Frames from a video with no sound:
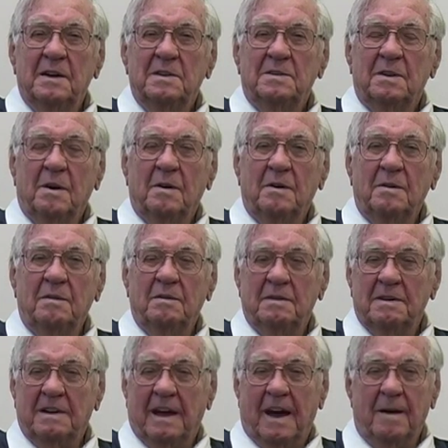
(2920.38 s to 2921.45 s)

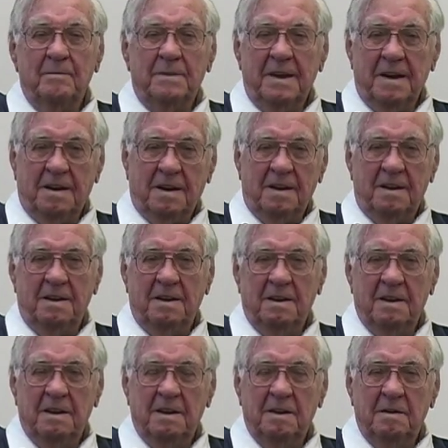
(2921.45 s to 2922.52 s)
so I'm thinking,
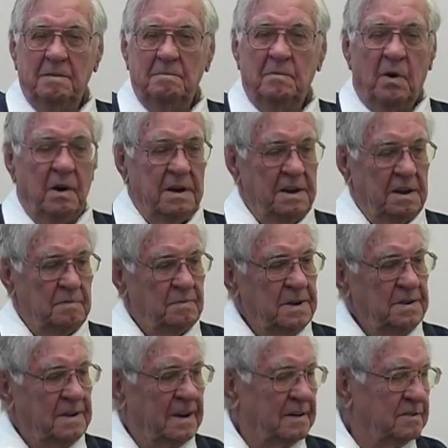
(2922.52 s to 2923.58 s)
boy, they'd be
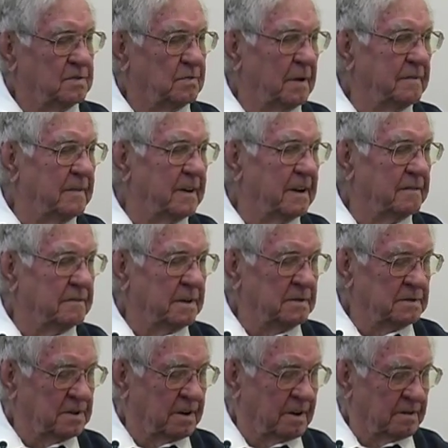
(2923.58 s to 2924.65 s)
down swimming around with
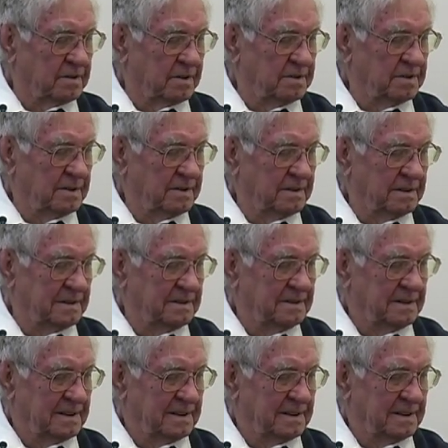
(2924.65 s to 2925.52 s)
those characters, you know. And